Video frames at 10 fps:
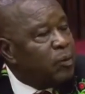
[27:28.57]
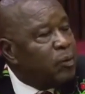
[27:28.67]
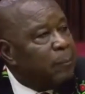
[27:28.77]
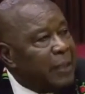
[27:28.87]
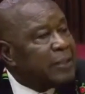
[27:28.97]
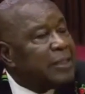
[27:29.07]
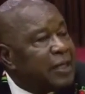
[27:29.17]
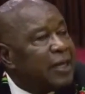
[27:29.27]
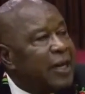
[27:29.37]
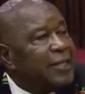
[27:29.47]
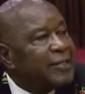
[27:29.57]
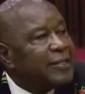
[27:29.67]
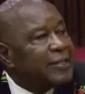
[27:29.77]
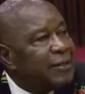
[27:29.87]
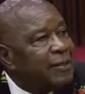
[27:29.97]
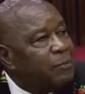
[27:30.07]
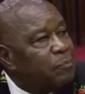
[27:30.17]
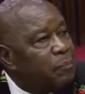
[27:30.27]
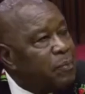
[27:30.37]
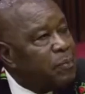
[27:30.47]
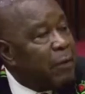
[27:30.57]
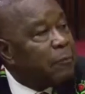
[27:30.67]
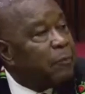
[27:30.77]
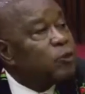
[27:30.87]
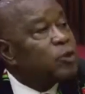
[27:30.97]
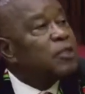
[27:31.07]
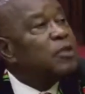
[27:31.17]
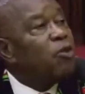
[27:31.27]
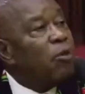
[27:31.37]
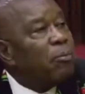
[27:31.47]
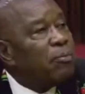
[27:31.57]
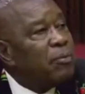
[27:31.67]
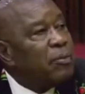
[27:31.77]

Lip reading: materialize, young people see hope.